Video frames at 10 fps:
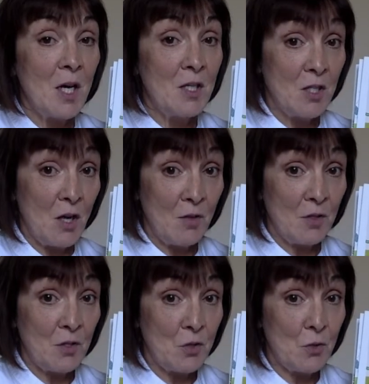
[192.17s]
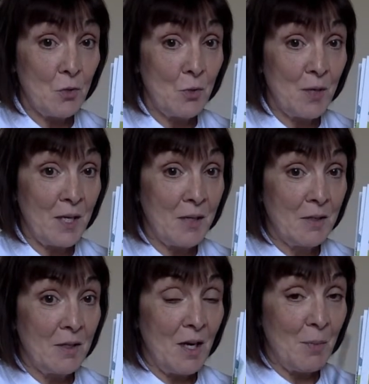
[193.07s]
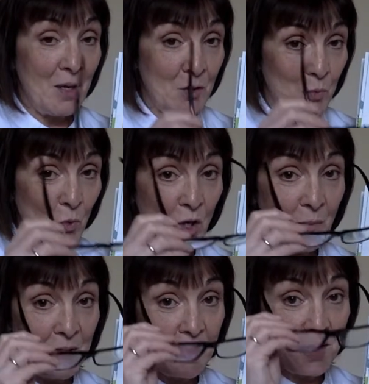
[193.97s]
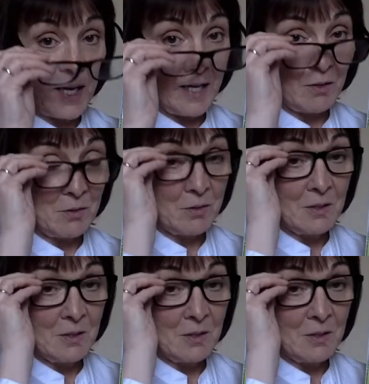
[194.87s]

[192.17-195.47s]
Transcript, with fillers: another story about worm and snail.